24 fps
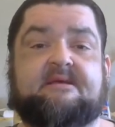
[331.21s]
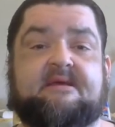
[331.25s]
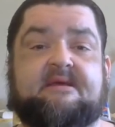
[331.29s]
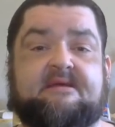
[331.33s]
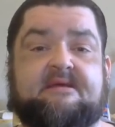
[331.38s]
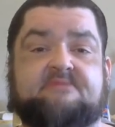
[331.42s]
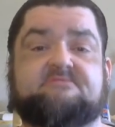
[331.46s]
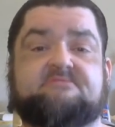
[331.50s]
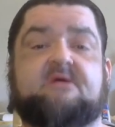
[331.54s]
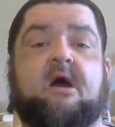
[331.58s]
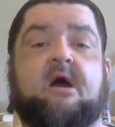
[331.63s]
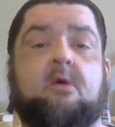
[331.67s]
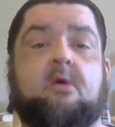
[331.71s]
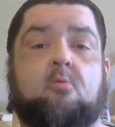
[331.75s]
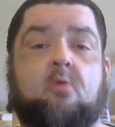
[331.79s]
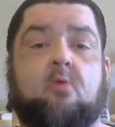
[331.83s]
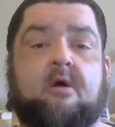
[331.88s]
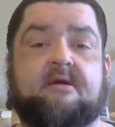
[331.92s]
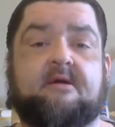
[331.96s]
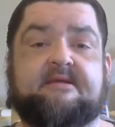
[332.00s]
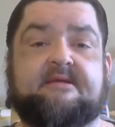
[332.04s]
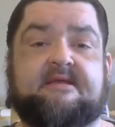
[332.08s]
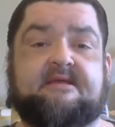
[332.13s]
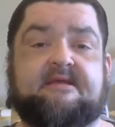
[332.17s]
and not
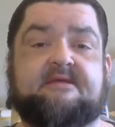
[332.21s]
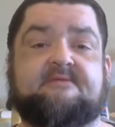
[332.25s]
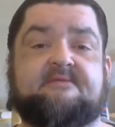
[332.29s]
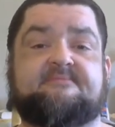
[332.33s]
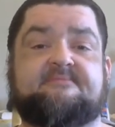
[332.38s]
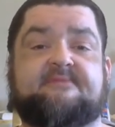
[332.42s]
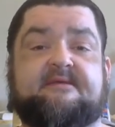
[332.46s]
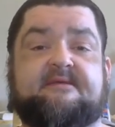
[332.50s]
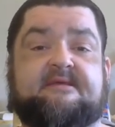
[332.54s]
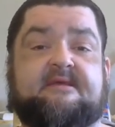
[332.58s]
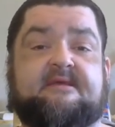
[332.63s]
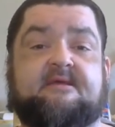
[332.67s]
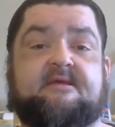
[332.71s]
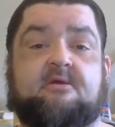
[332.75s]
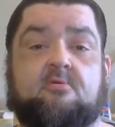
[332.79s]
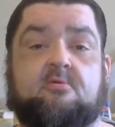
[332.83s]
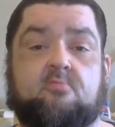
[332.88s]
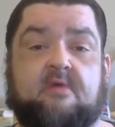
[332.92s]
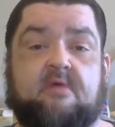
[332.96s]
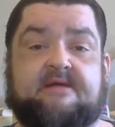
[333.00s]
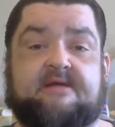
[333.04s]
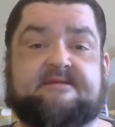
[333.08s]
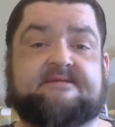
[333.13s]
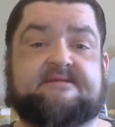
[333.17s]
walking in thinking you're
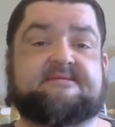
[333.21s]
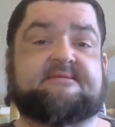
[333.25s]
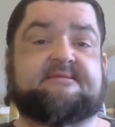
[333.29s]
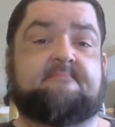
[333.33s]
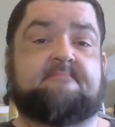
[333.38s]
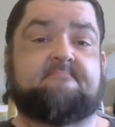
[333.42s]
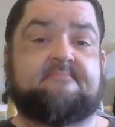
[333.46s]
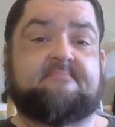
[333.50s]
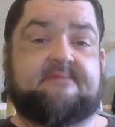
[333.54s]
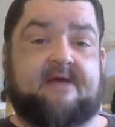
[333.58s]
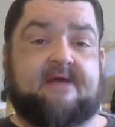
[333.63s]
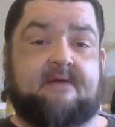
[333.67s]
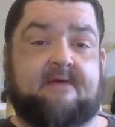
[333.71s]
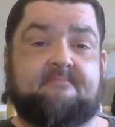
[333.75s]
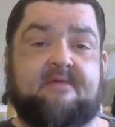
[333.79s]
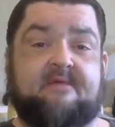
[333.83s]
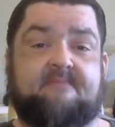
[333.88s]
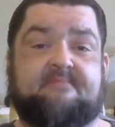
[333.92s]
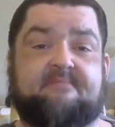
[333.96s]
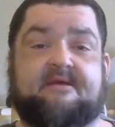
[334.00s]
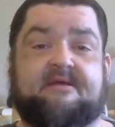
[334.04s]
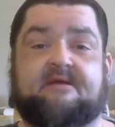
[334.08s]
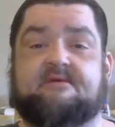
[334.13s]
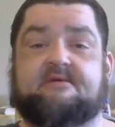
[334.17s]
writing some Gummy
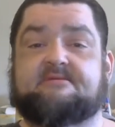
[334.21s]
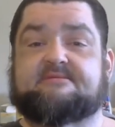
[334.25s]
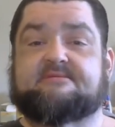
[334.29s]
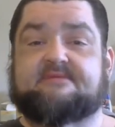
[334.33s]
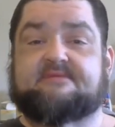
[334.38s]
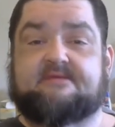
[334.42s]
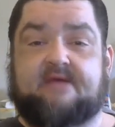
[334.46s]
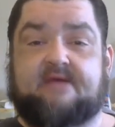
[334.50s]
Bears